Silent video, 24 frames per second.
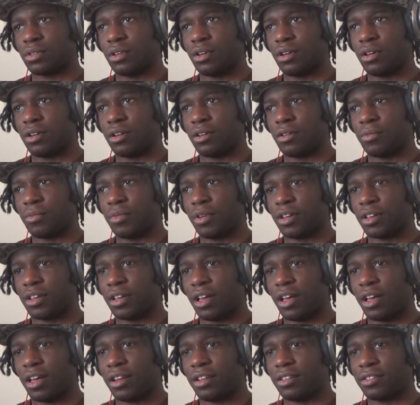Oh my
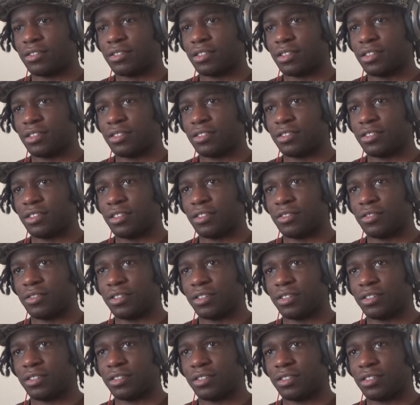god, this is
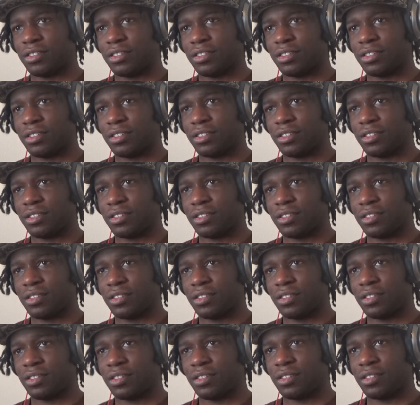serious.
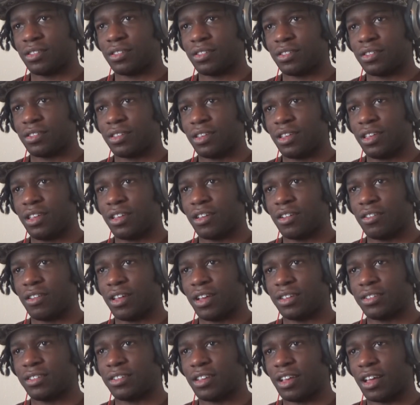There you go,
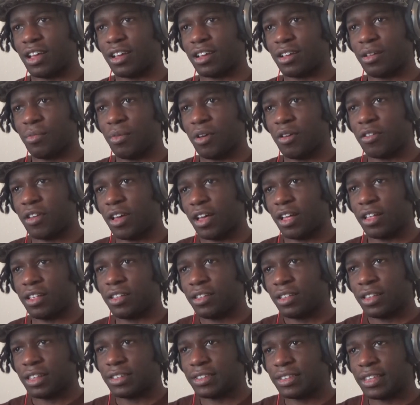nice shot. Come on
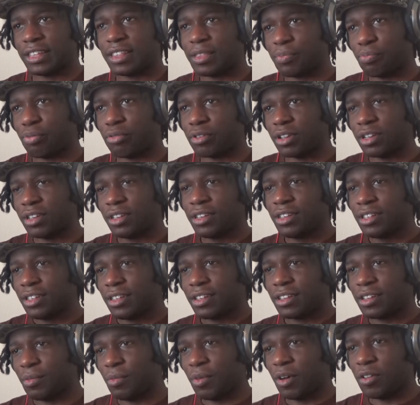now. Let's get the prick.
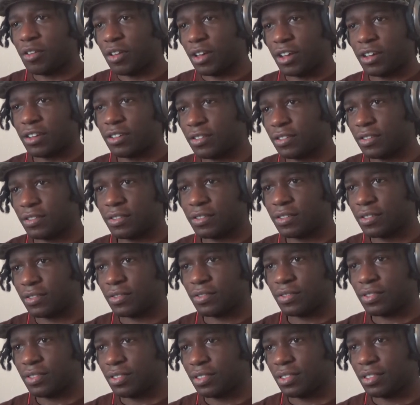Come on now.
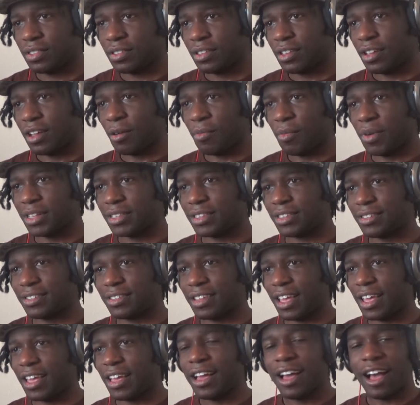I'm about to
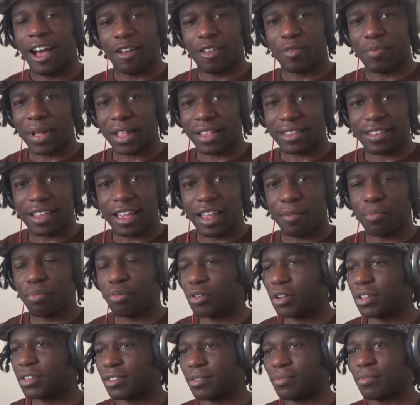say, I was about to say the
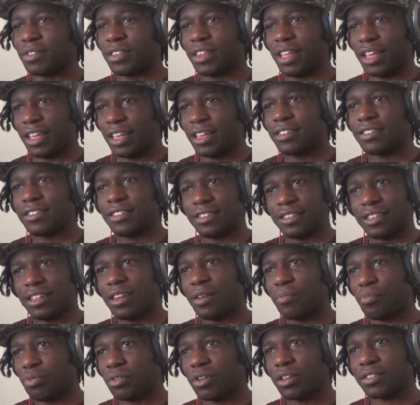prison, but they is
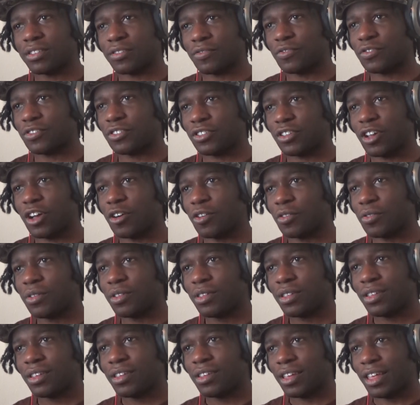in the prison for sure.
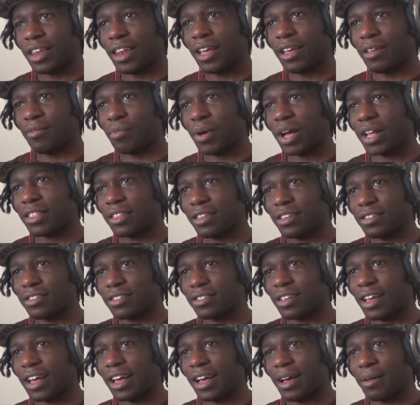And they ain't about
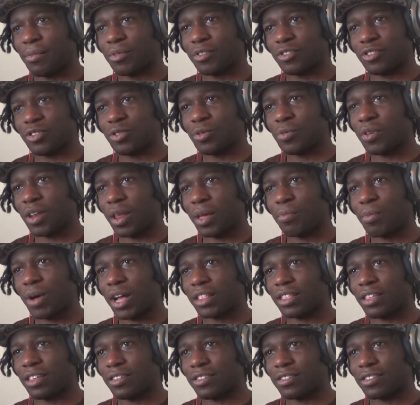this, I'm assuming they
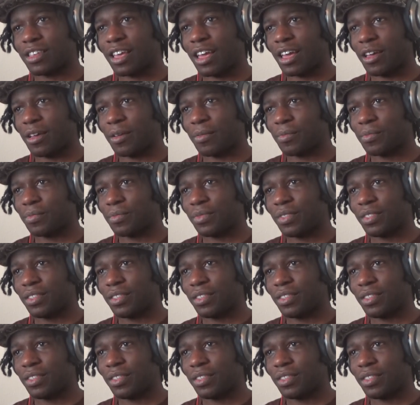about to escape.